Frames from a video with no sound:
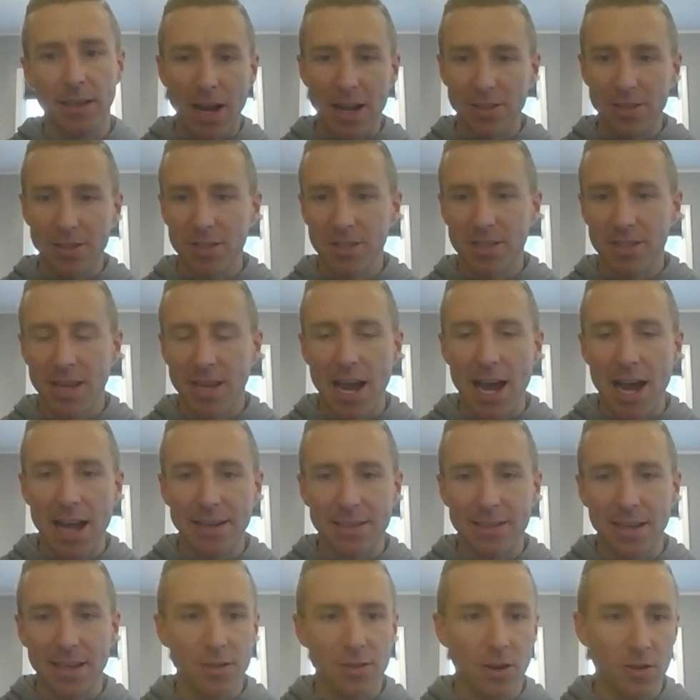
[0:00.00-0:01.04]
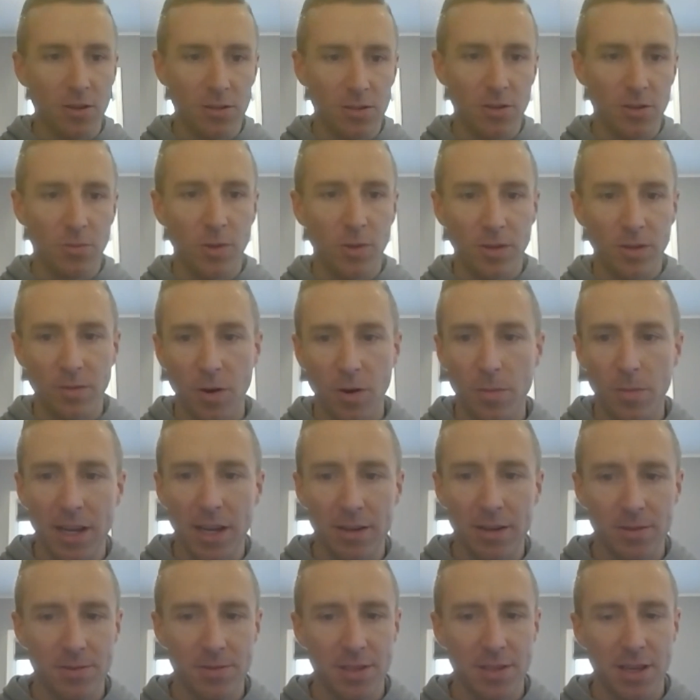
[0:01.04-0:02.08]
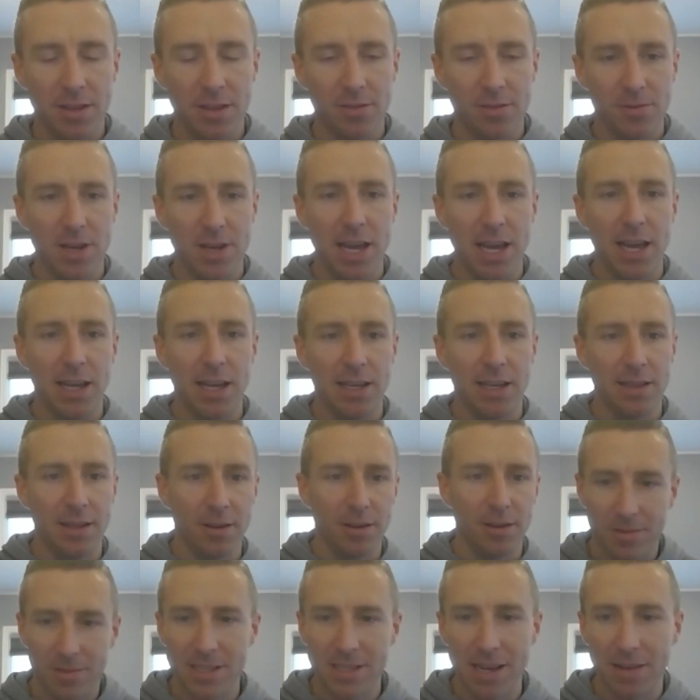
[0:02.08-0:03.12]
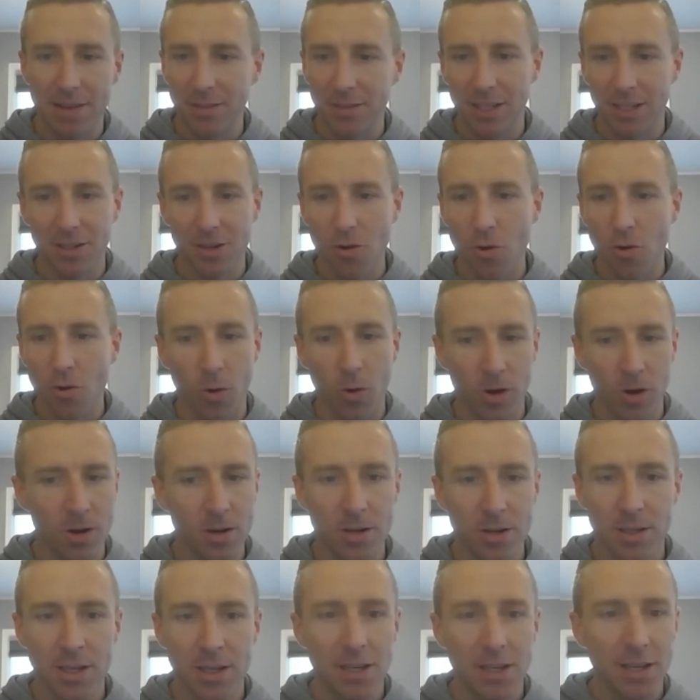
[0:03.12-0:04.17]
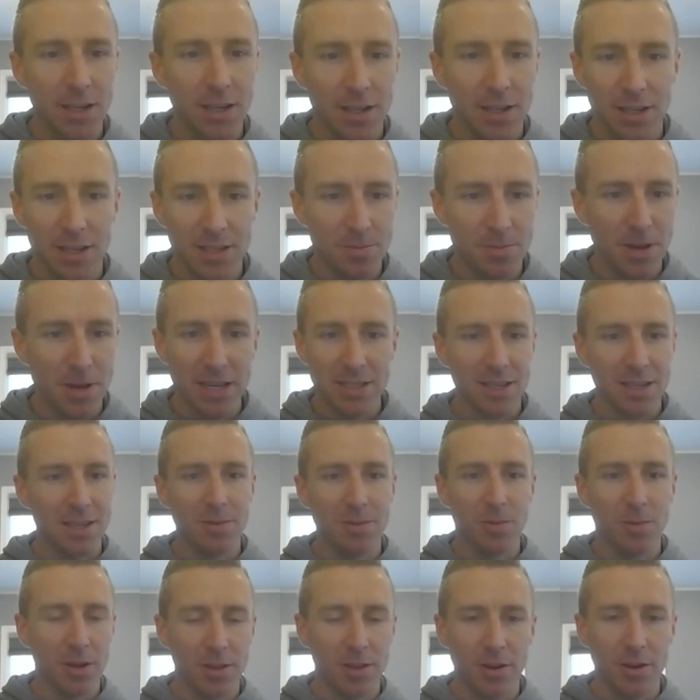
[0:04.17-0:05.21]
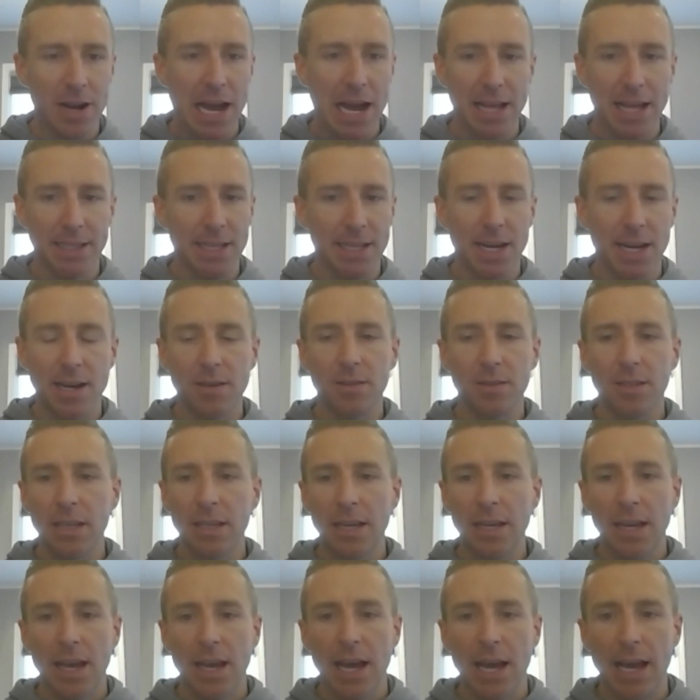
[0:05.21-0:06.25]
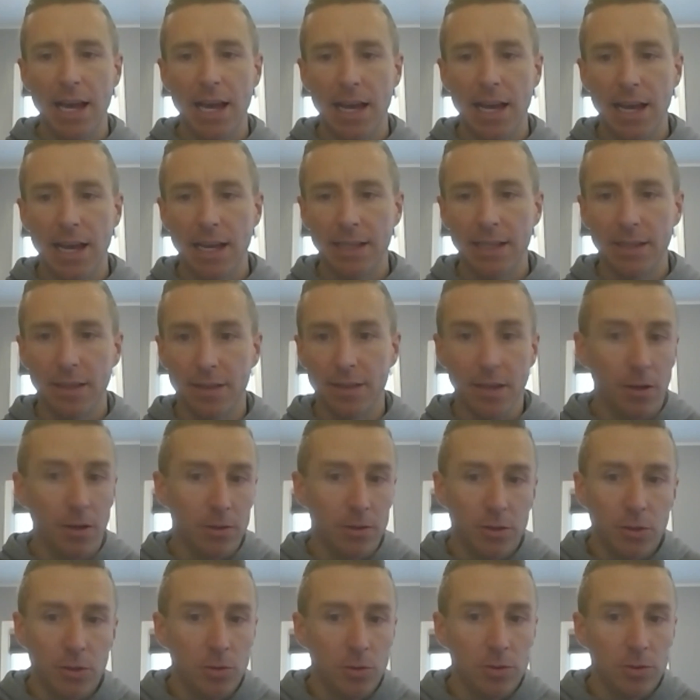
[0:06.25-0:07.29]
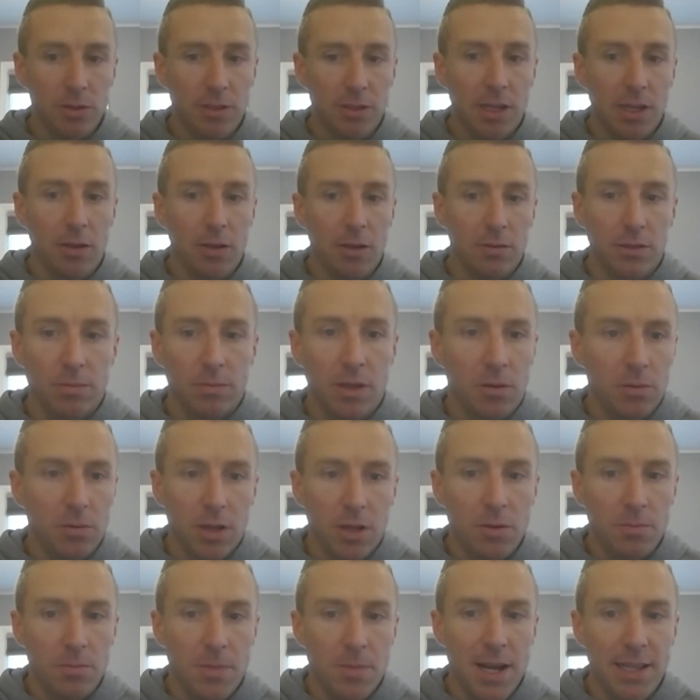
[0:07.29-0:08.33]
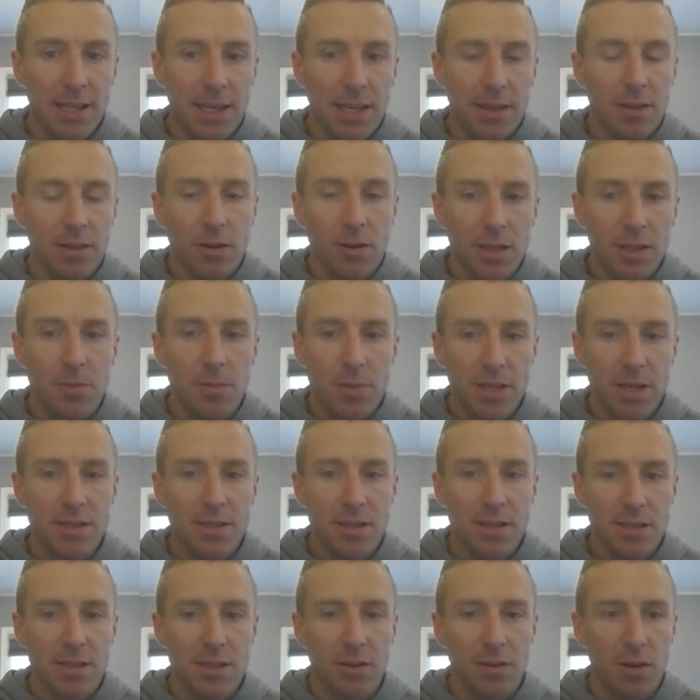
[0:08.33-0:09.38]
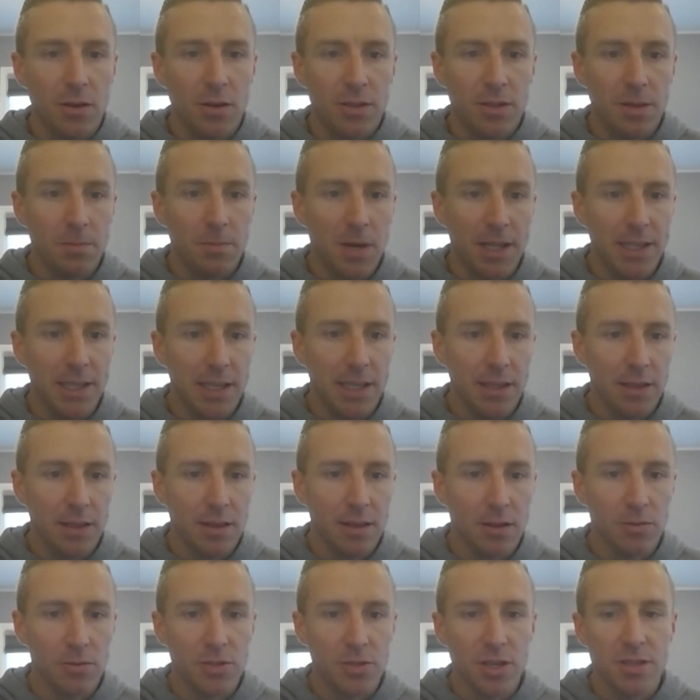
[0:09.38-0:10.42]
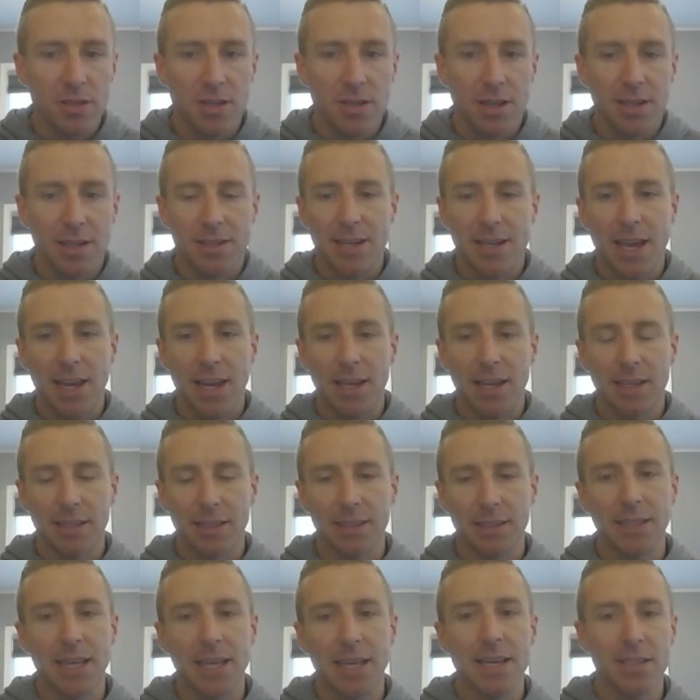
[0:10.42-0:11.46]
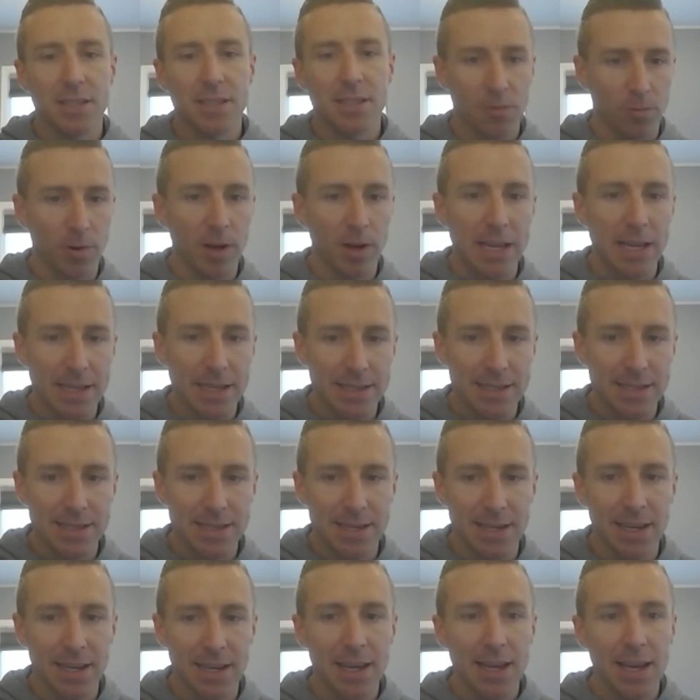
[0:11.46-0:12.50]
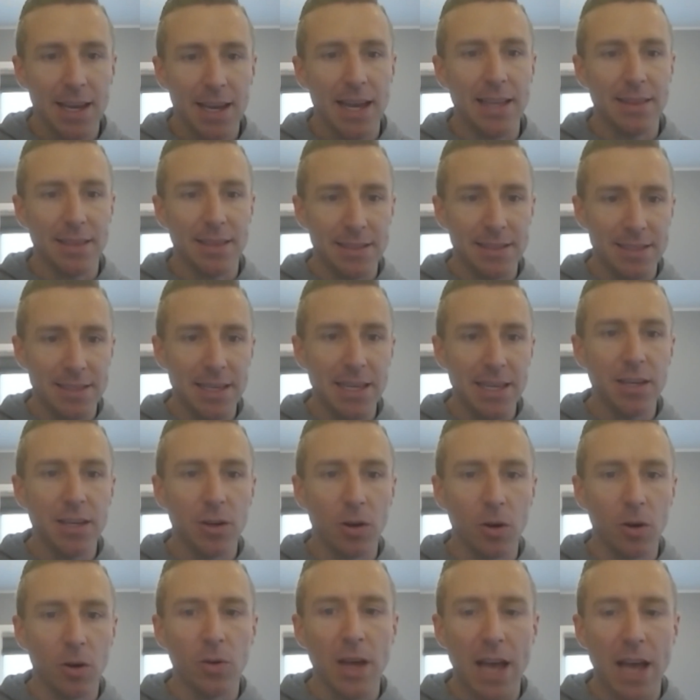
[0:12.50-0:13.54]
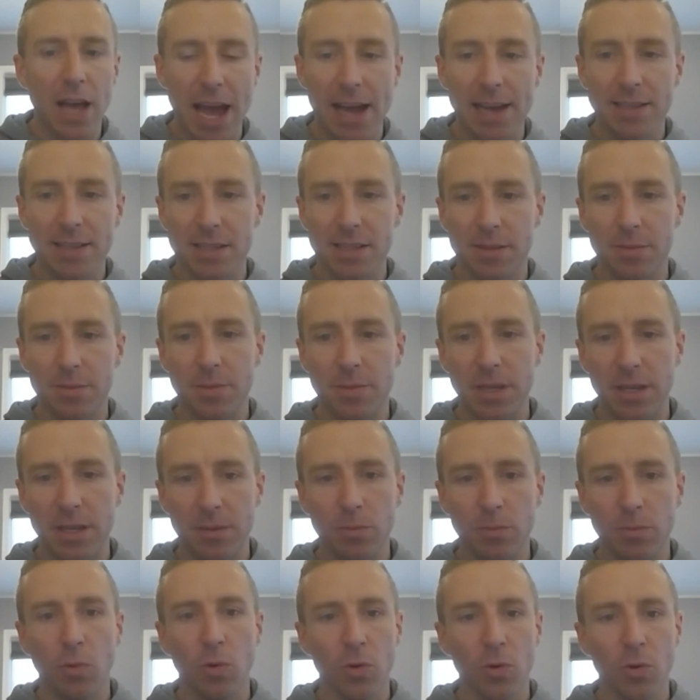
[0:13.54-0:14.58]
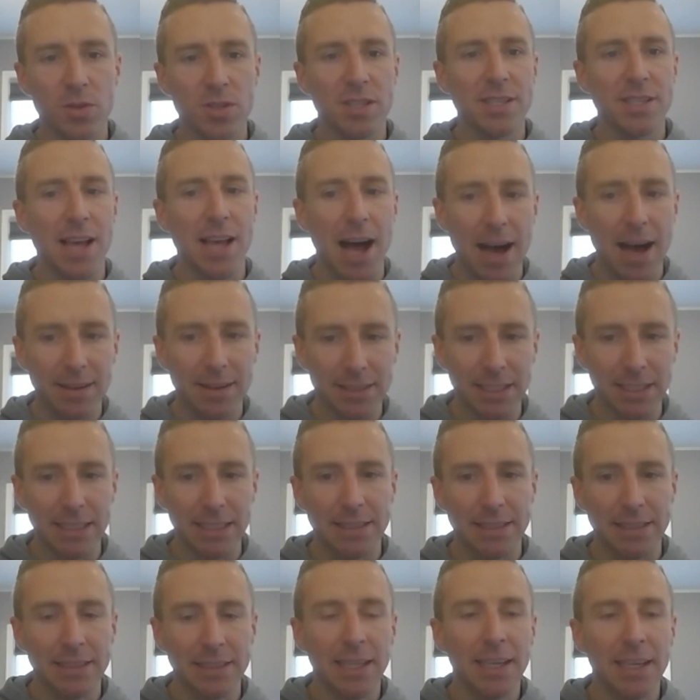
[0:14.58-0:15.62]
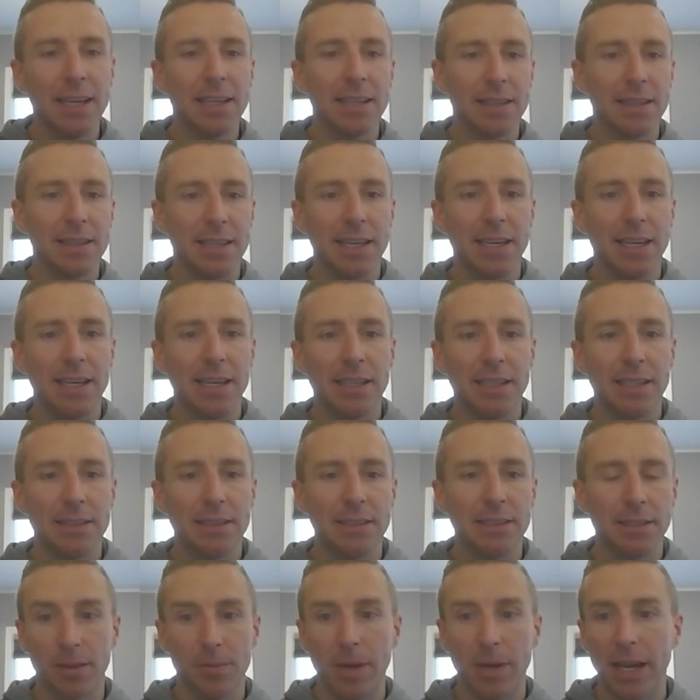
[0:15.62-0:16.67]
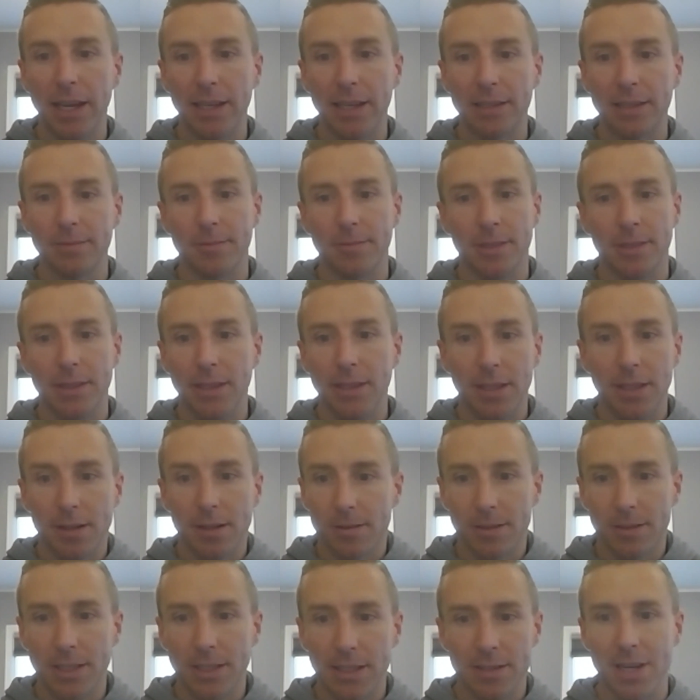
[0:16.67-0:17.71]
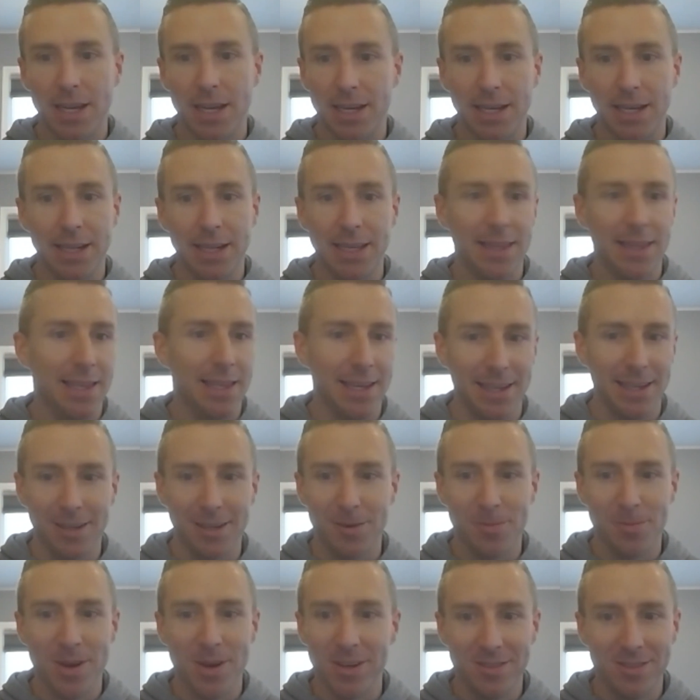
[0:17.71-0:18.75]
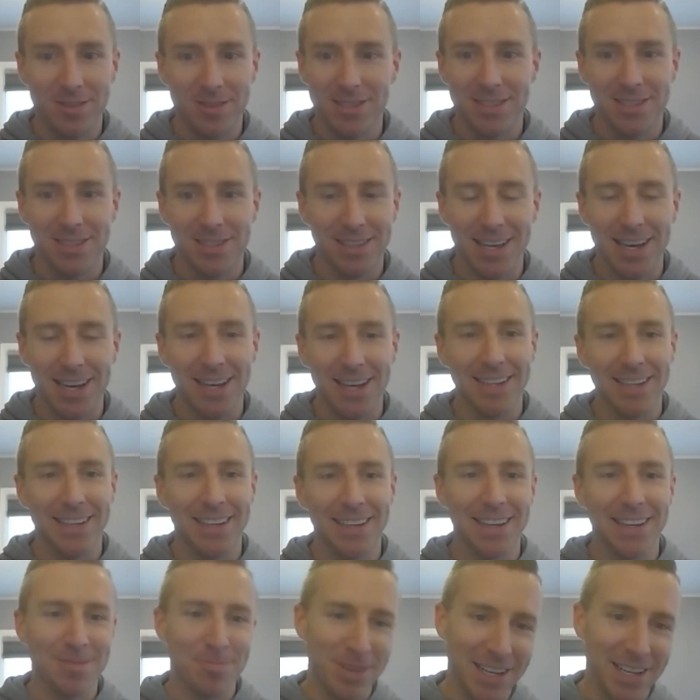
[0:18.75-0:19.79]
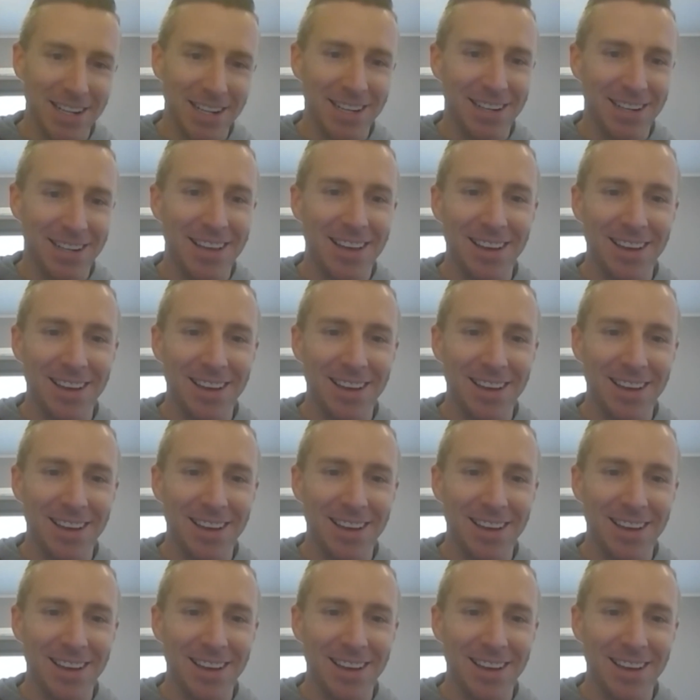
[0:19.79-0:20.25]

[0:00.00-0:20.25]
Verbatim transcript: I just got, I talked to one of our bankers the other day and they're seven and a quarter yep. is basically where they're at now and they'll do they'll they'll loan money they're in the business of loaning money they're just going to take less risk and the deal has to be more solid than the bank would literally take anything almost like at the beginning